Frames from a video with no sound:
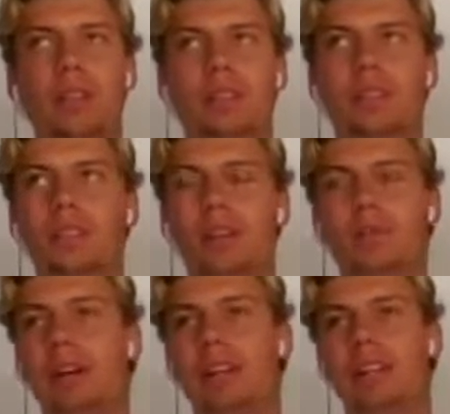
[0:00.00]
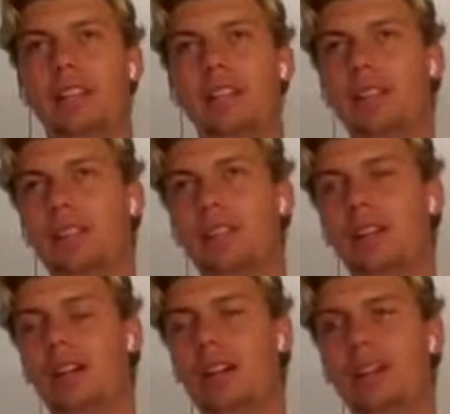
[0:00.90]
Because on the
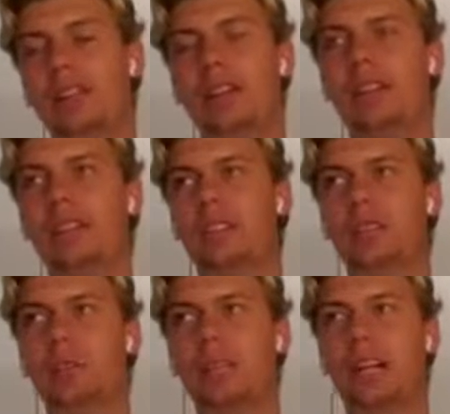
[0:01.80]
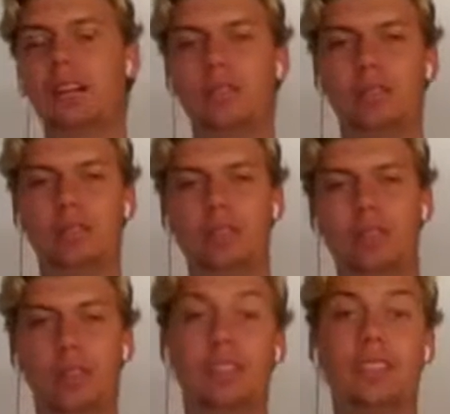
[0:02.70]
YouTube account for
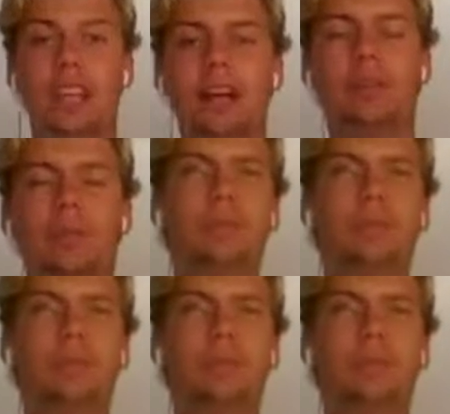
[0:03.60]
this account,